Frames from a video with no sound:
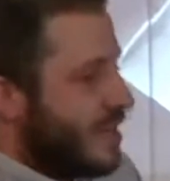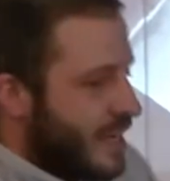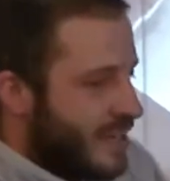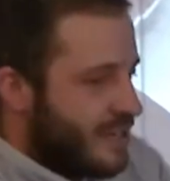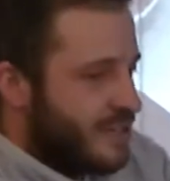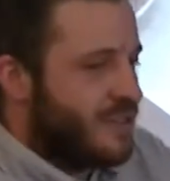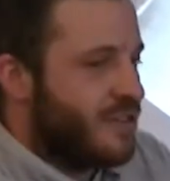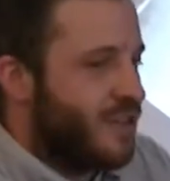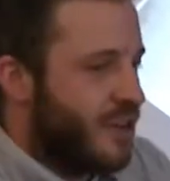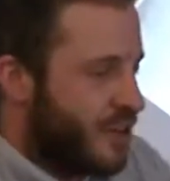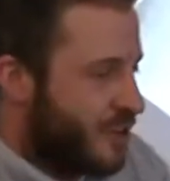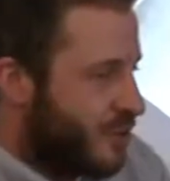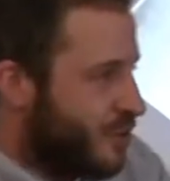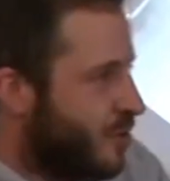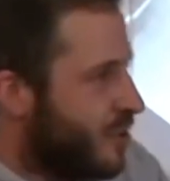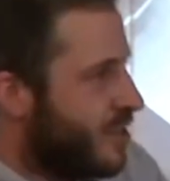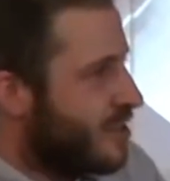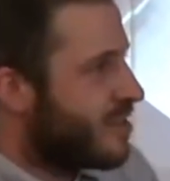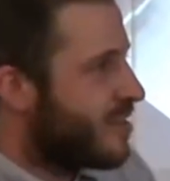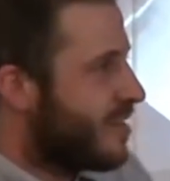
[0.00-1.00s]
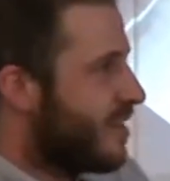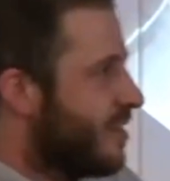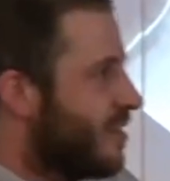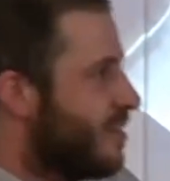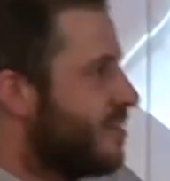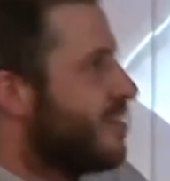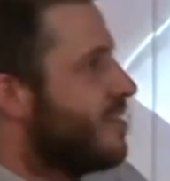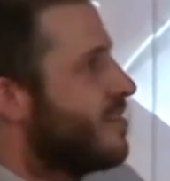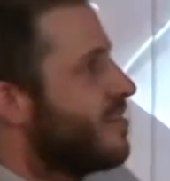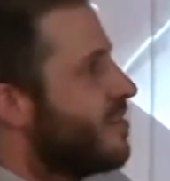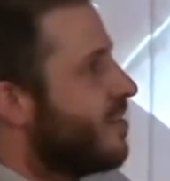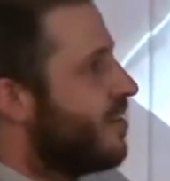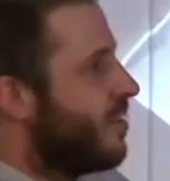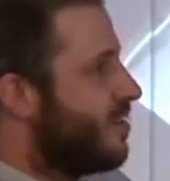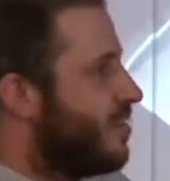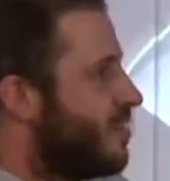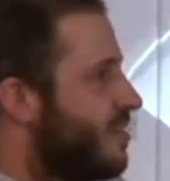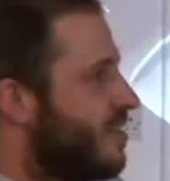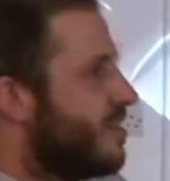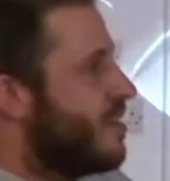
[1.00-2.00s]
Inside all these things, inside